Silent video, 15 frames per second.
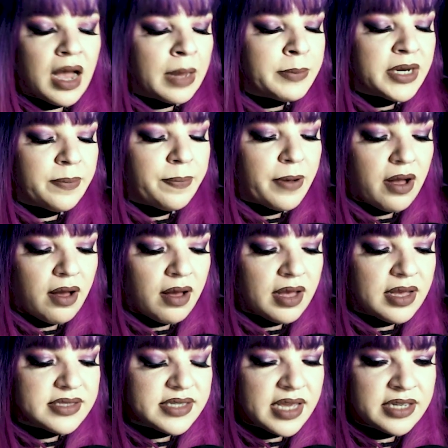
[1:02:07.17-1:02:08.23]
I'm going to
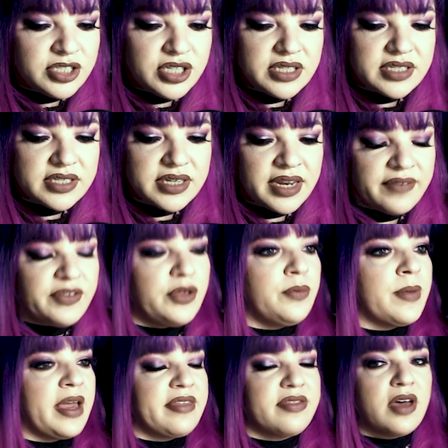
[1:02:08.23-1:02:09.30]
pause and just give you
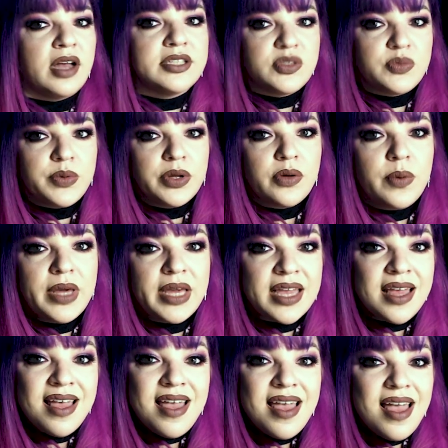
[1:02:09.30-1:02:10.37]
my thoughts real
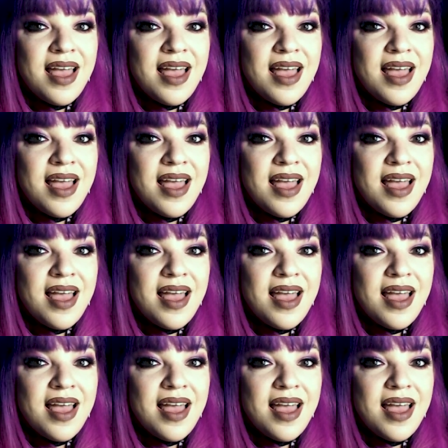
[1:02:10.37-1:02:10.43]
quick.